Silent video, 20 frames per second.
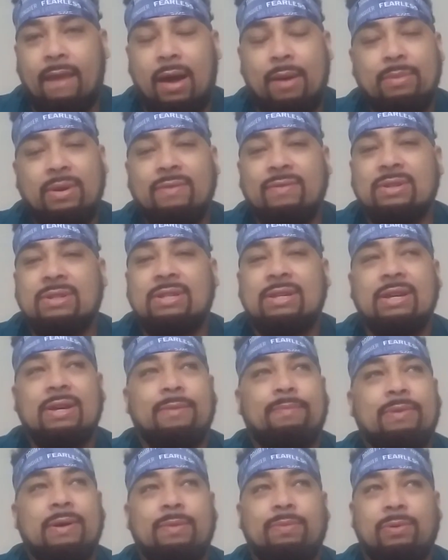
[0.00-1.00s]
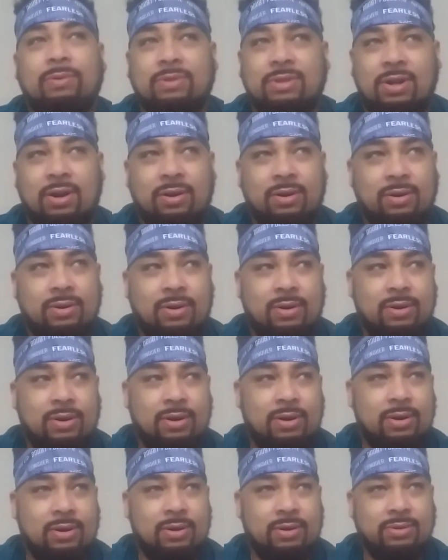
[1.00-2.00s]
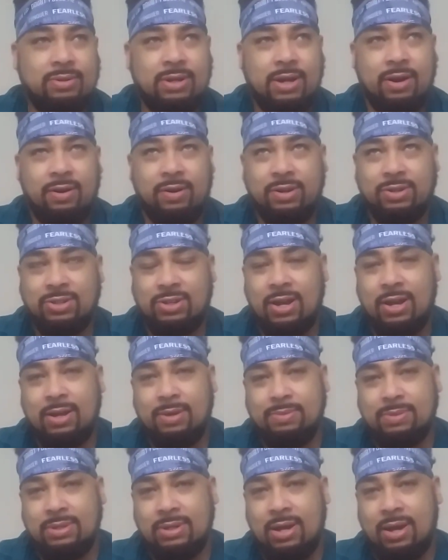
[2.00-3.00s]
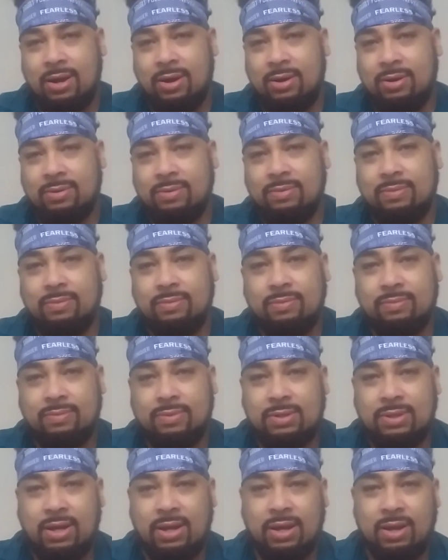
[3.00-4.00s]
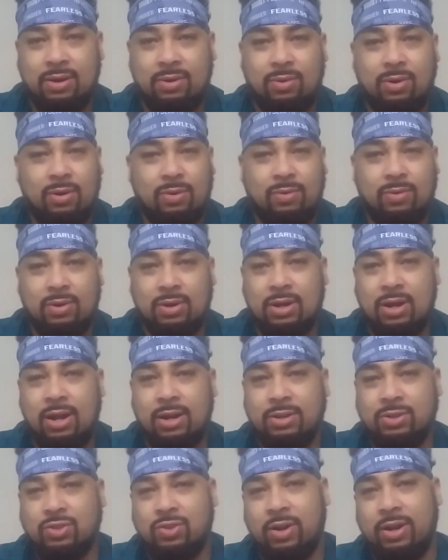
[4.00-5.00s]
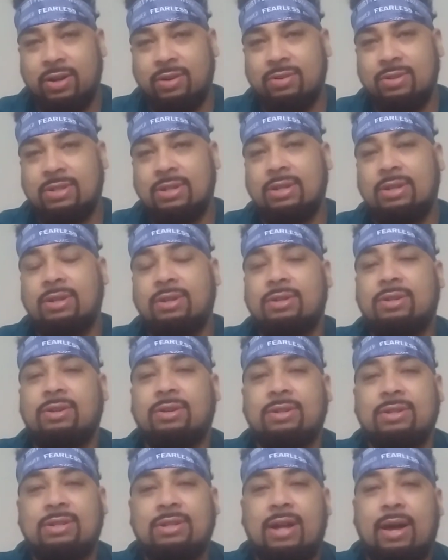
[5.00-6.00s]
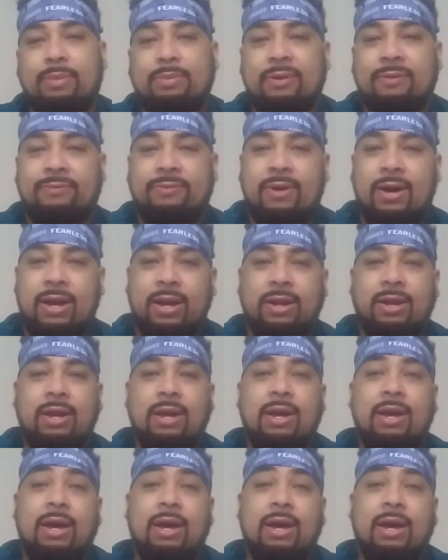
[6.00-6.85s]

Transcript: I'm even seeing people turn on Derrick James now saying, well, what kind of trainer is he? Should have stopped the fight.